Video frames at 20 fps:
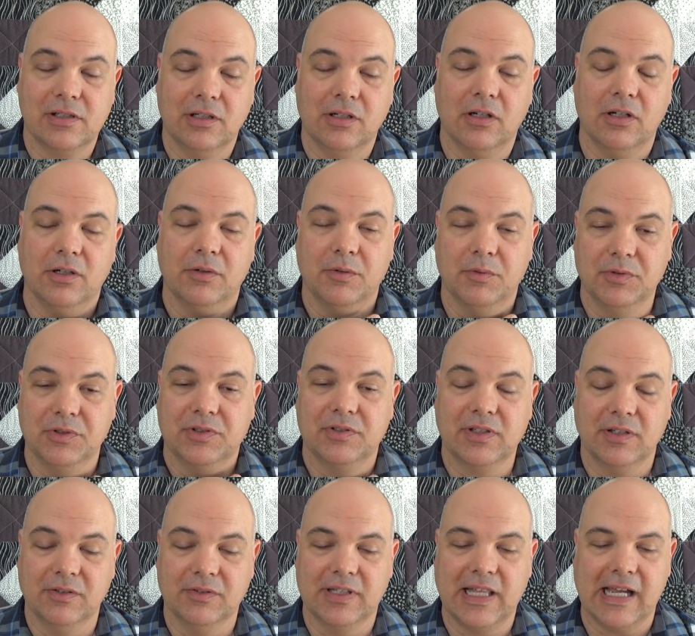You know, it
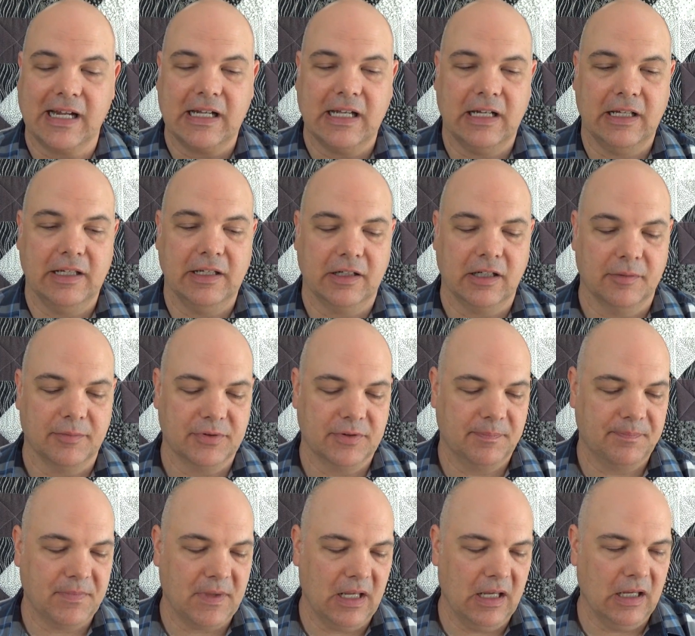was that kind of hiccups.
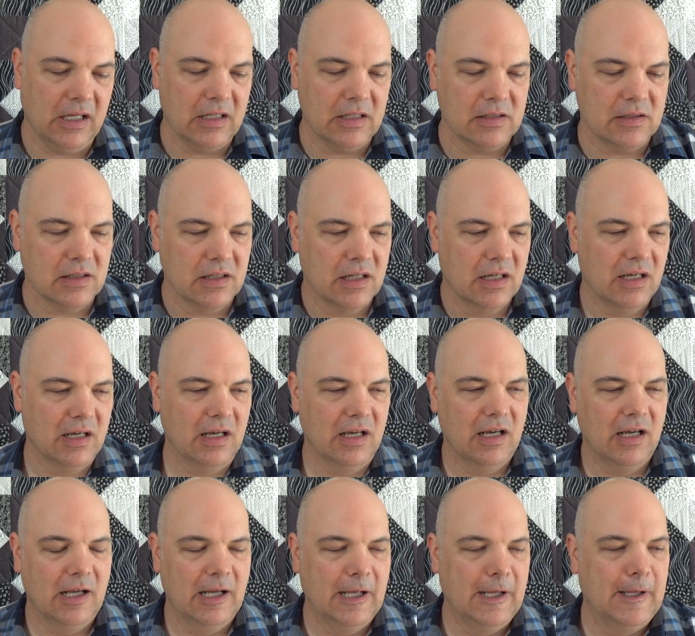And
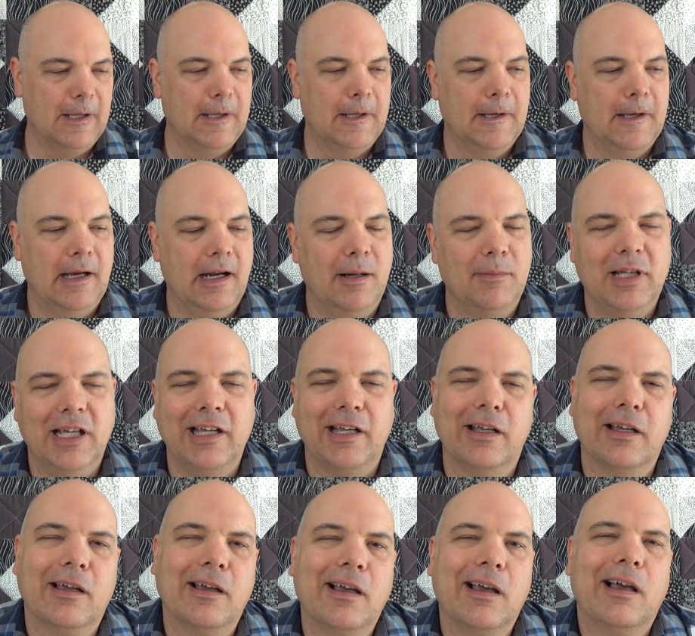I'm like,
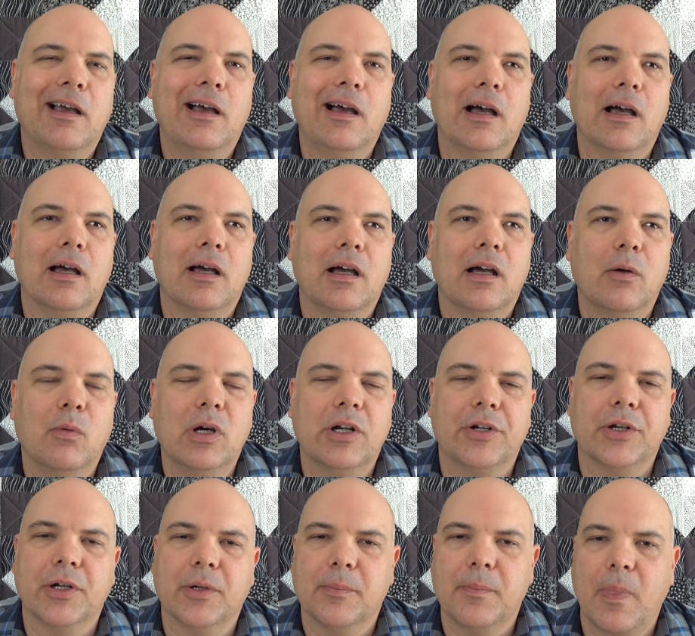I
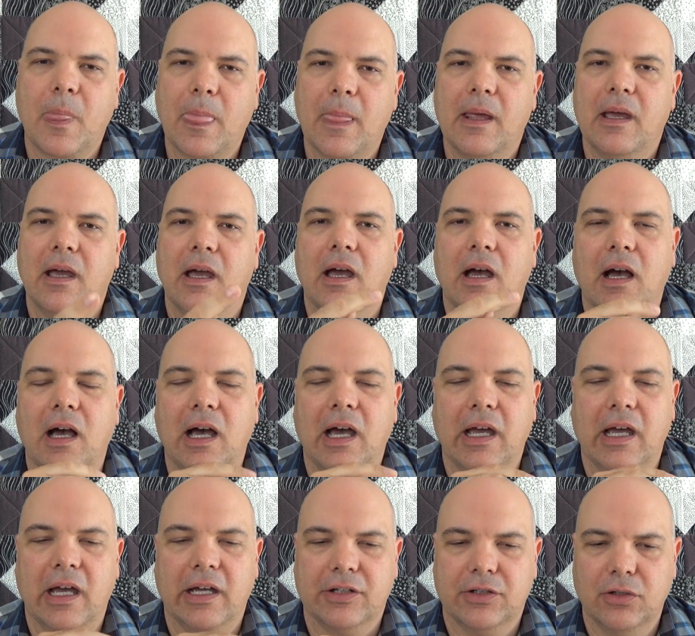wonder.
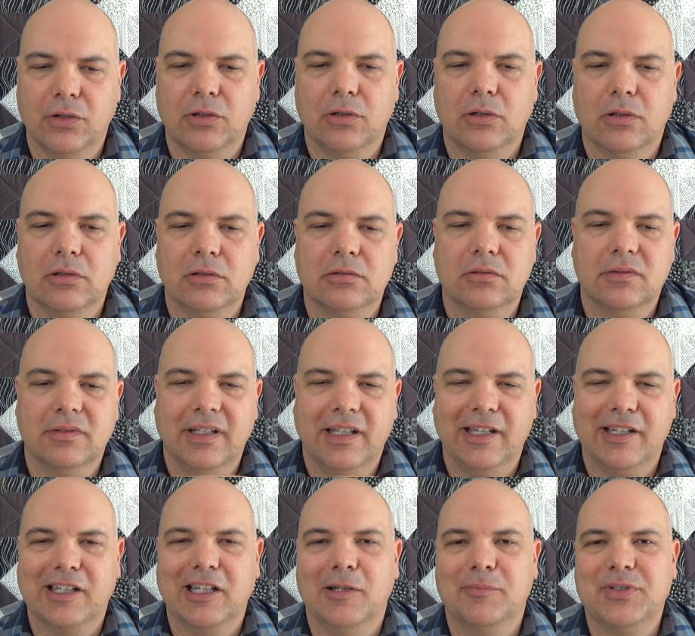I Googled
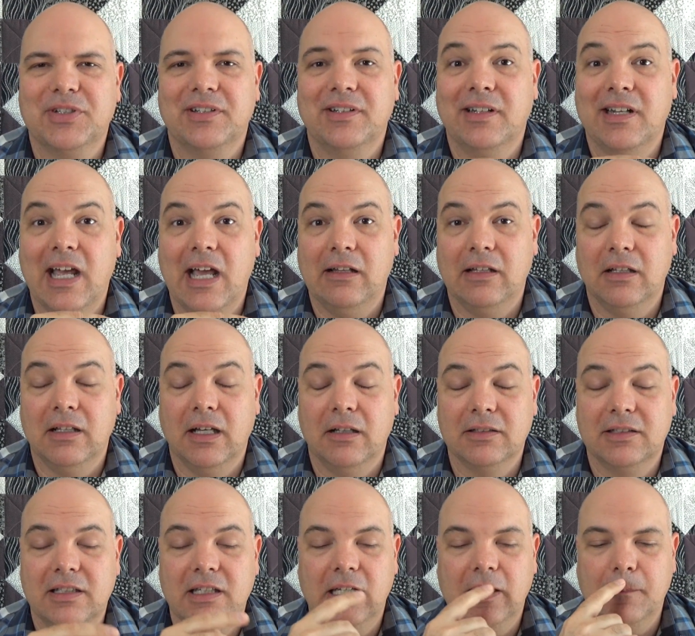hiccups and
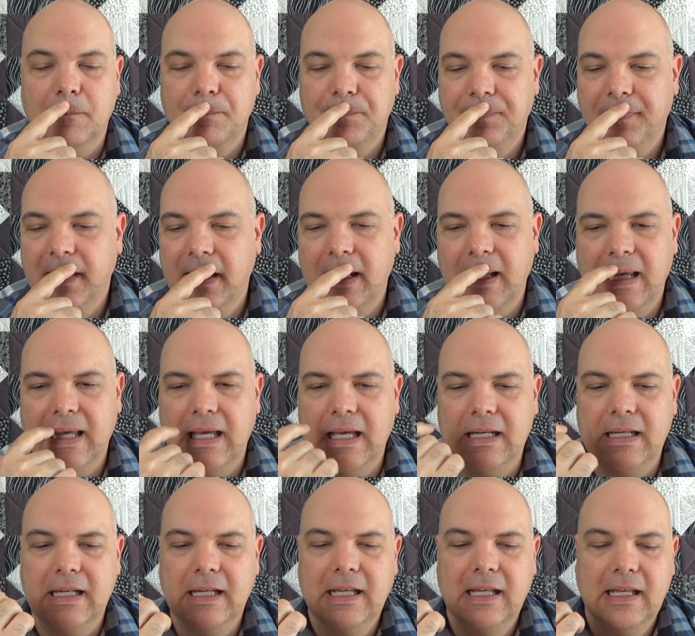LLLT,
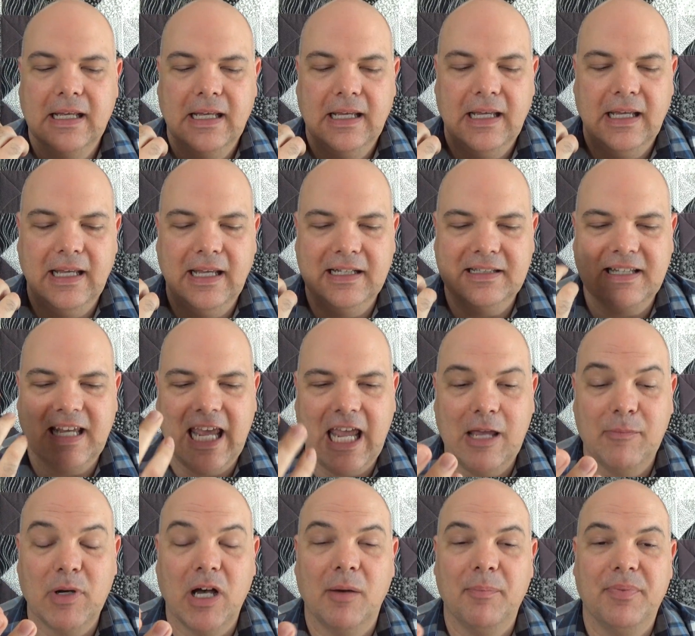and it
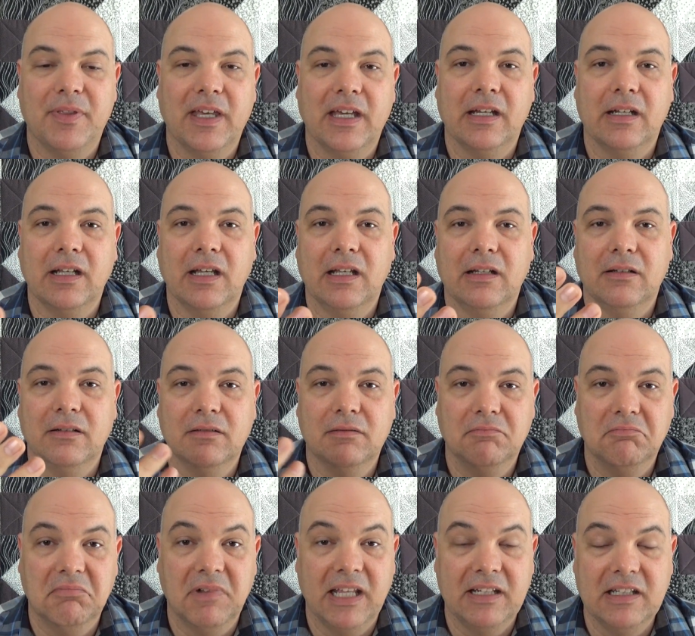came up that
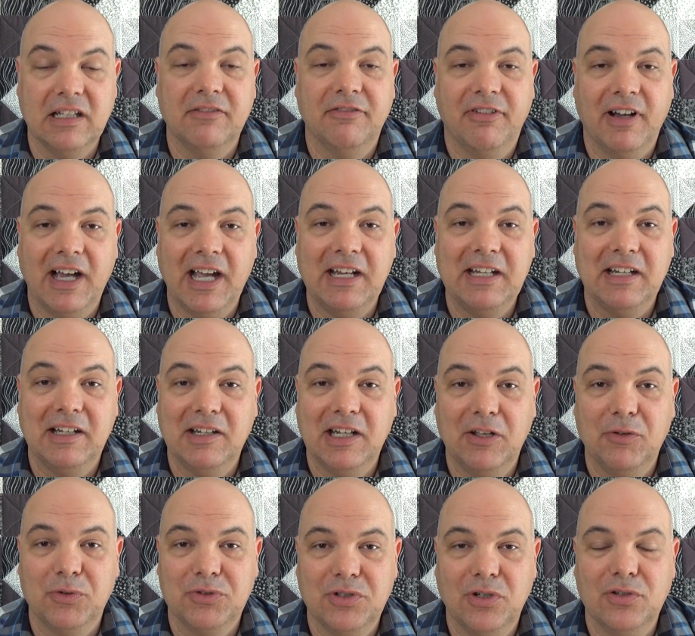they did find
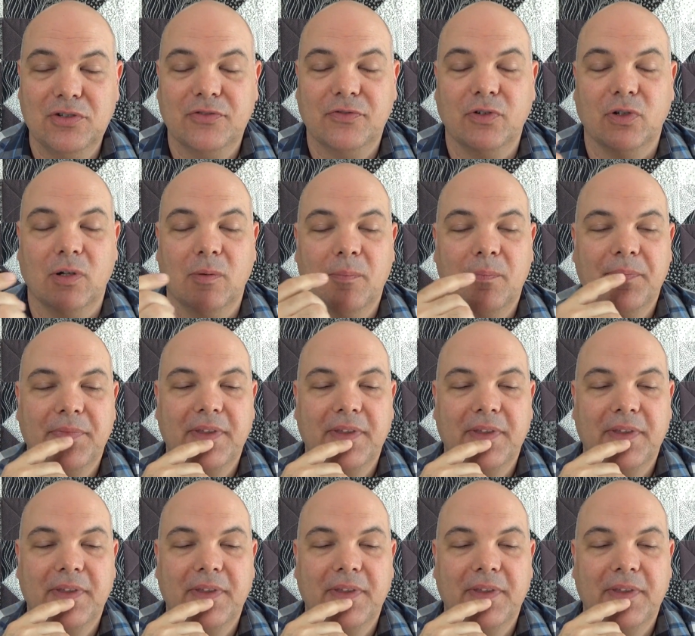it was useful.